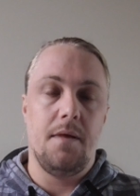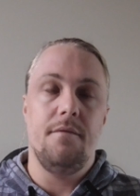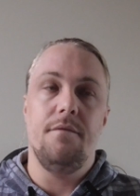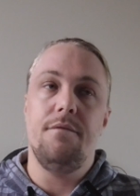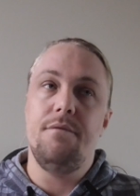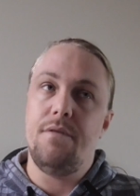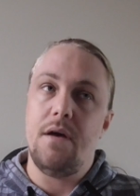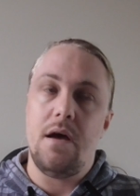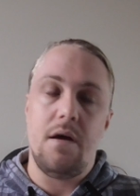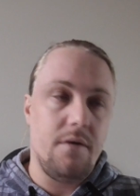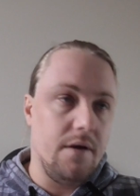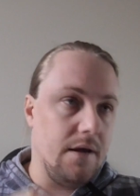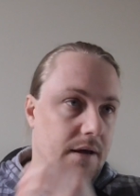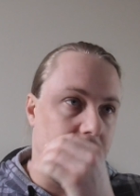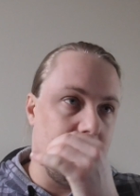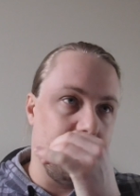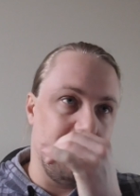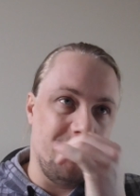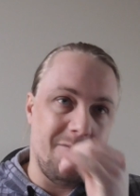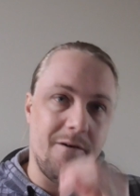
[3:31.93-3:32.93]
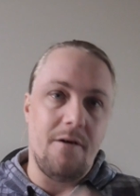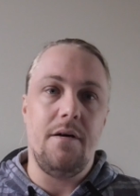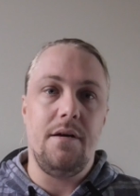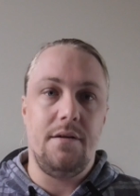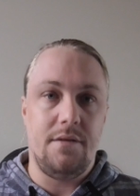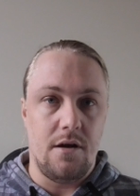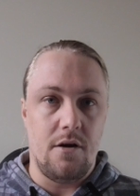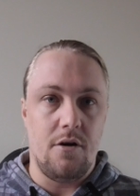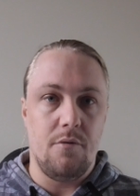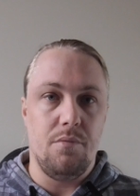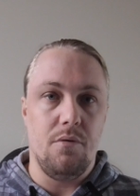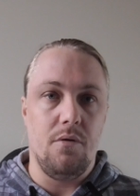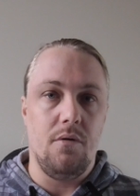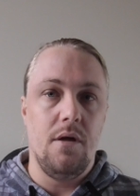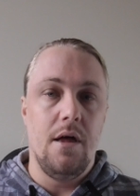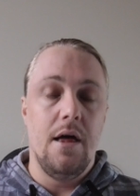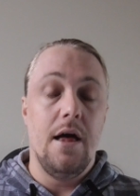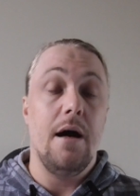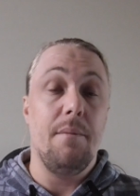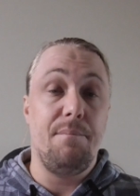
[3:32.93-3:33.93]
Very, very
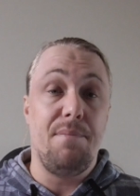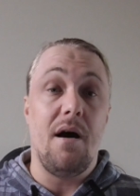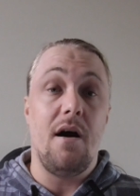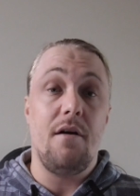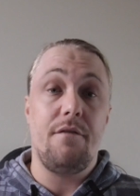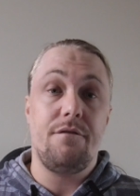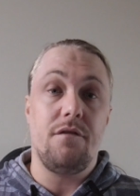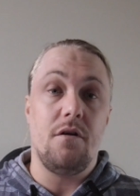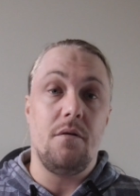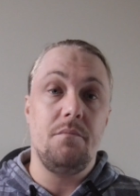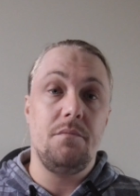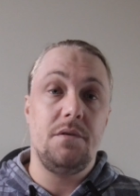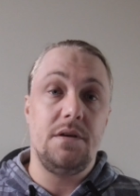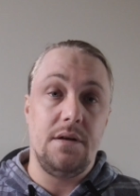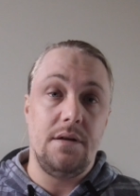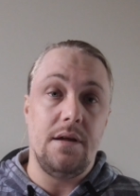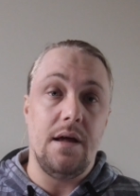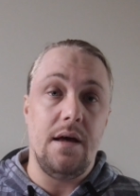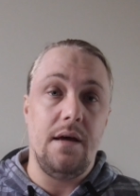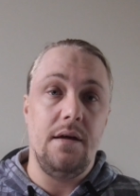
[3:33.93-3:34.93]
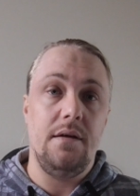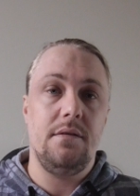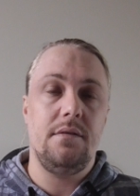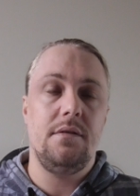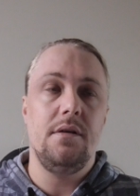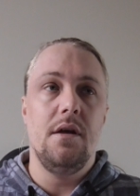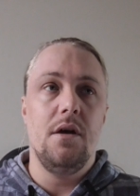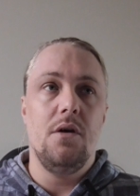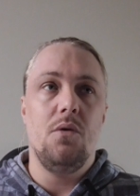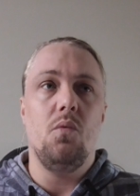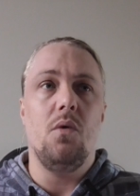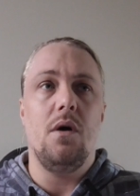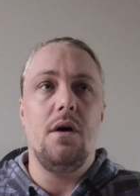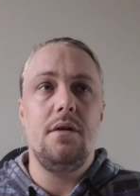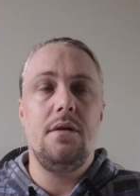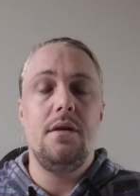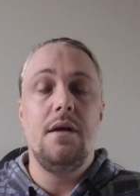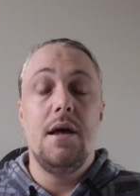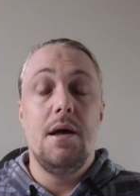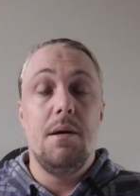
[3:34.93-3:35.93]
terrible. Apart from today's
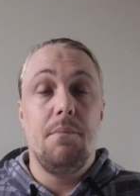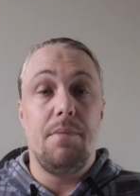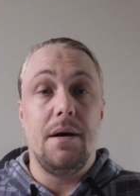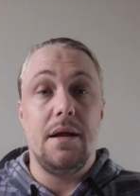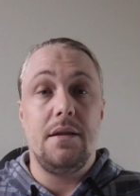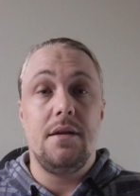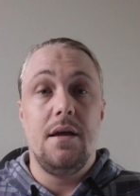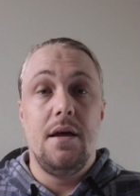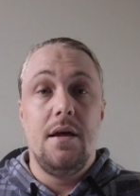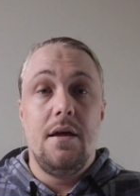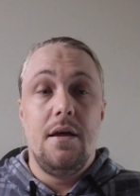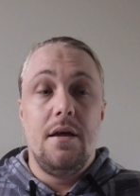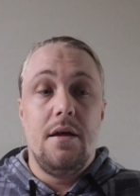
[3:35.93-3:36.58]
one, but